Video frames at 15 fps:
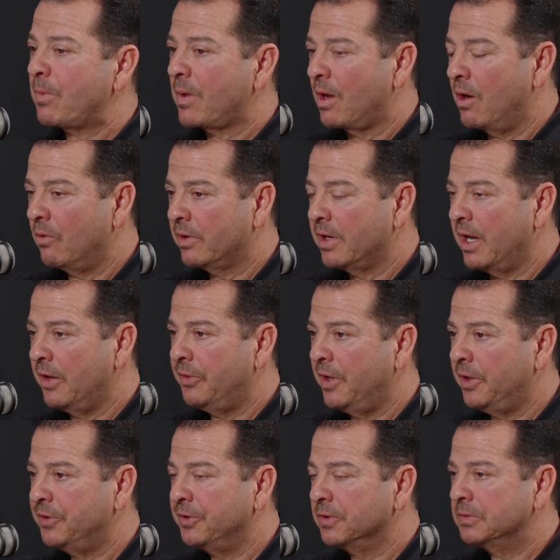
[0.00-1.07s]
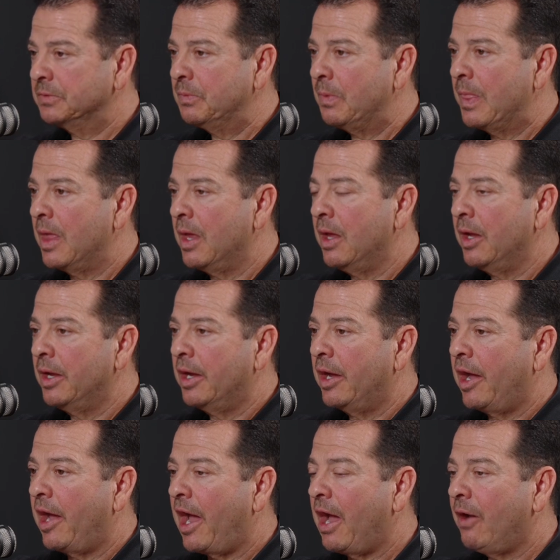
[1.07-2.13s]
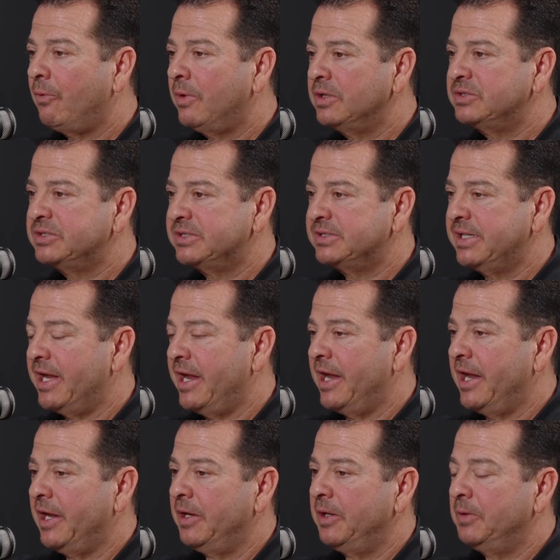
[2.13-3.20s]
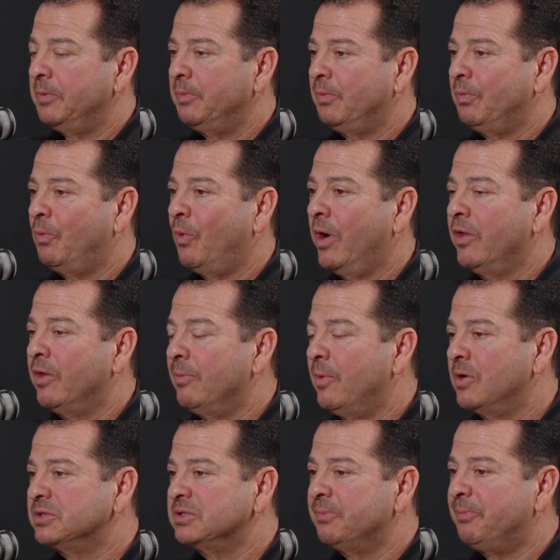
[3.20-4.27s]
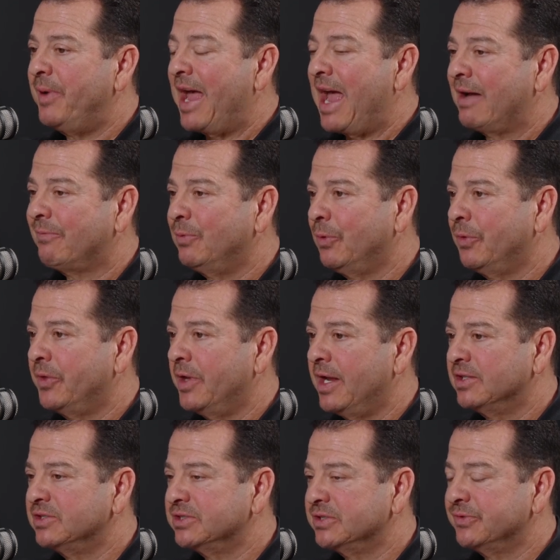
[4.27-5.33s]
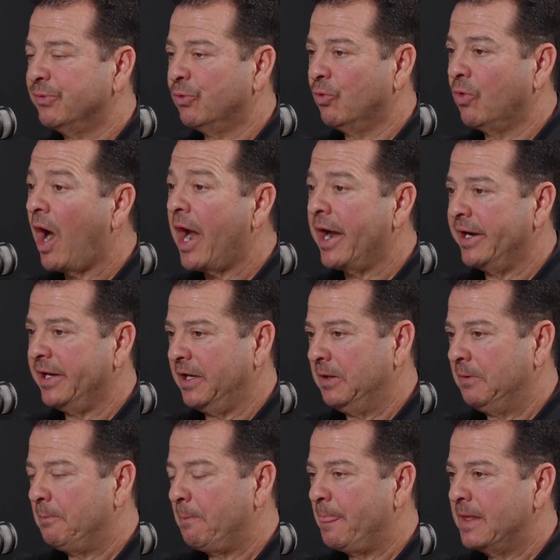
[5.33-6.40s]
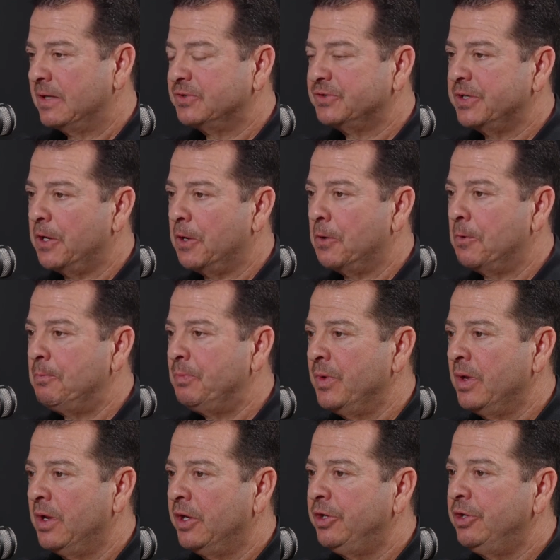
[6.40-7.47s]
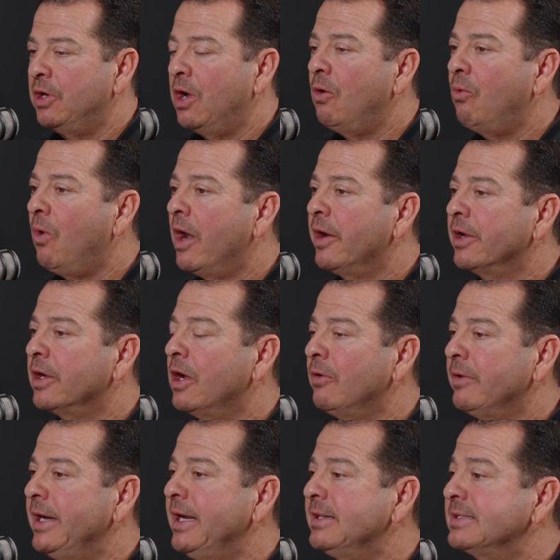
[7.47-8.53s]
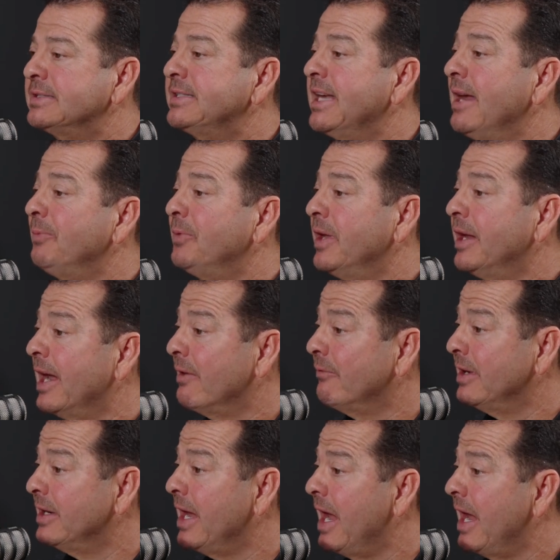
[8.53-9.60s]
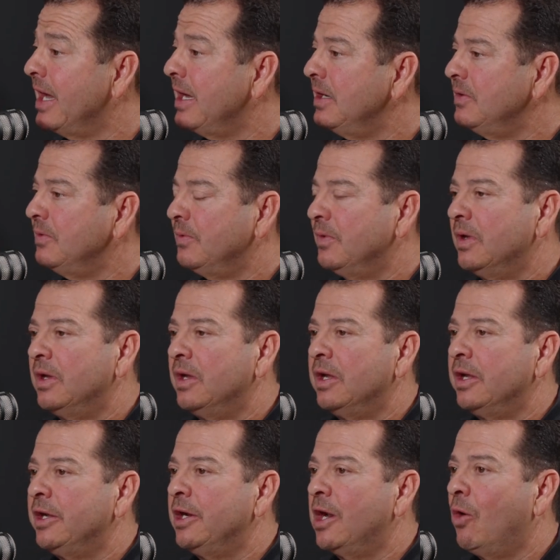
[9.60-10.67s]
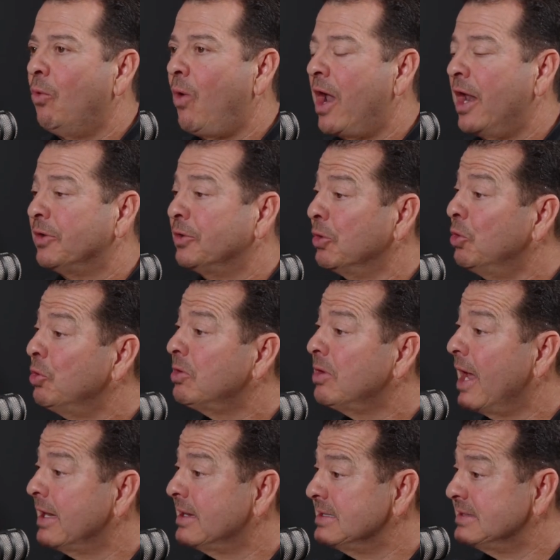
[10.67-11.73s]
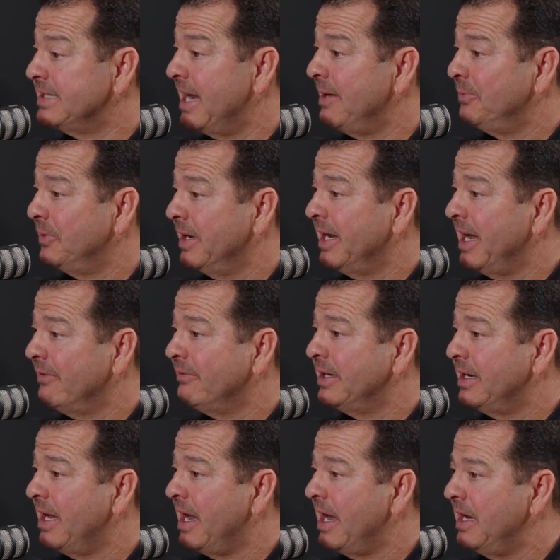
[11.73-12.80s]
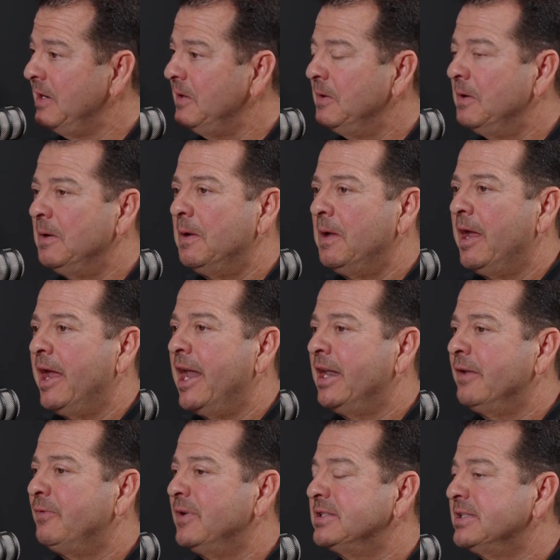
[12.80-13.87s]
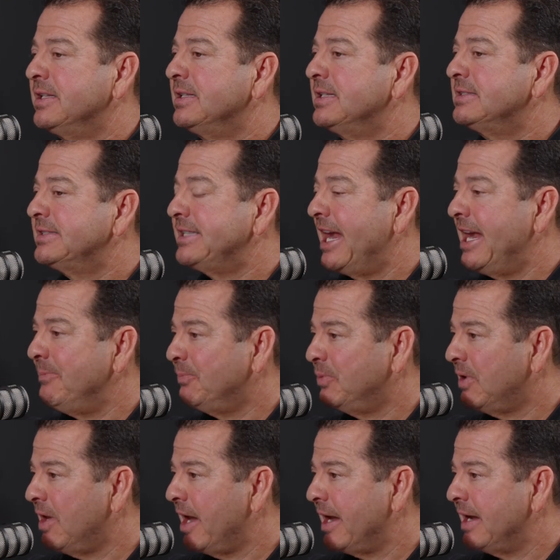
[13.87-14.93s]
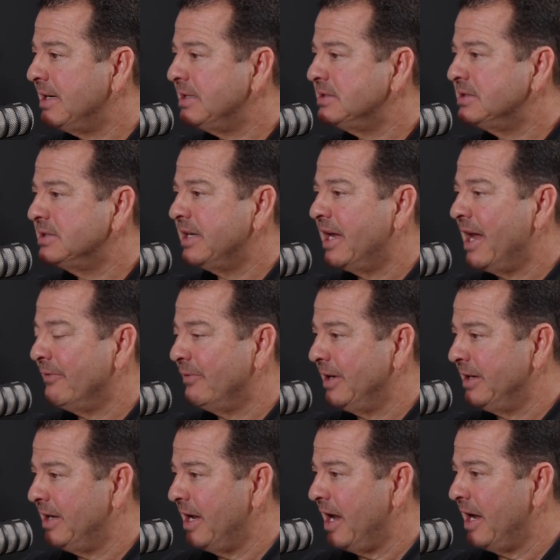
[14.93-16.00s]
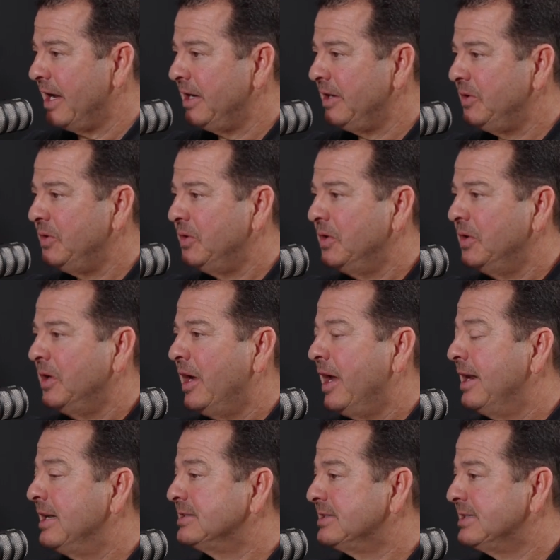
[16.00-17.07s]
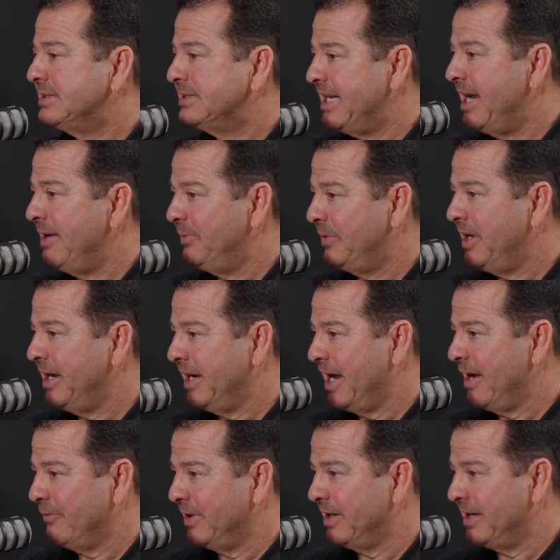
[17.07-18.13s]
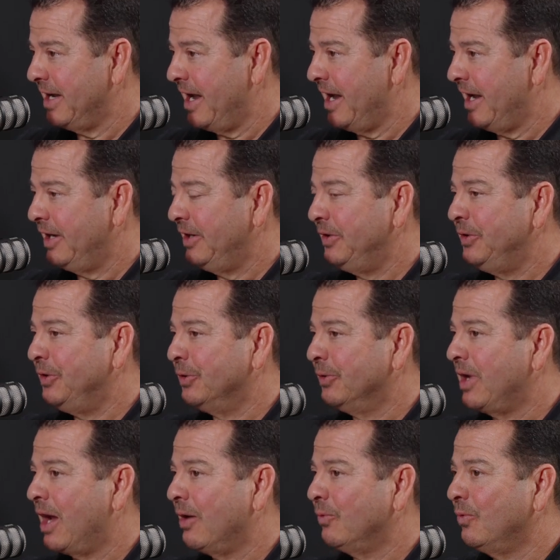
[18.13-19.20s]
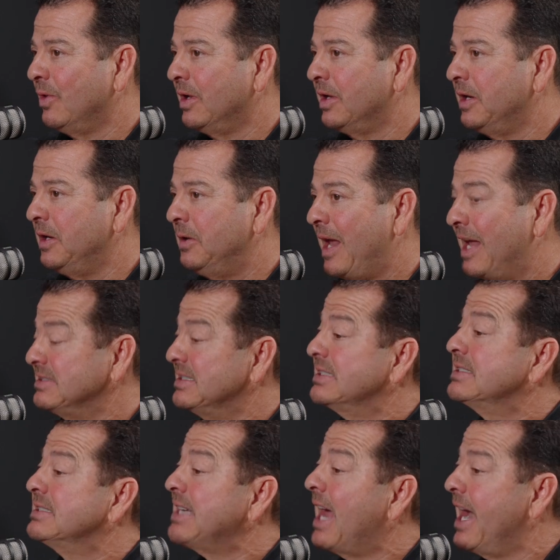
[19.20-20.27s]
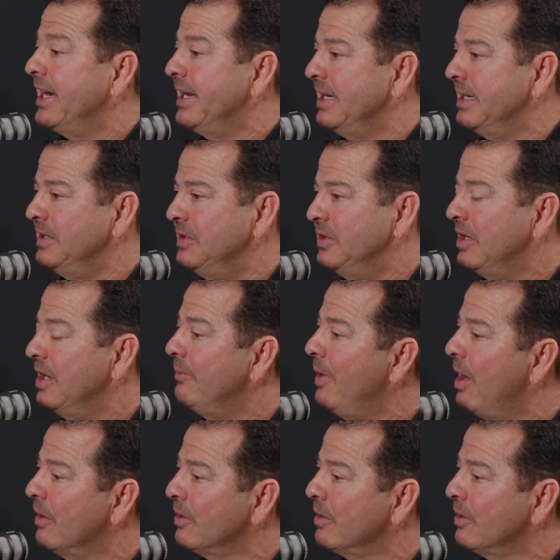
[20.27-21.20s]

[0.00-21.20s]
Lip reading: Okay, thank you. I would say one of the most impactful things is variety. So you don't want to go eat the same thing every day. You don't want it to look like the same thing every day. And if it's in the same place every day and it's the same thing every day, you're not really as excited about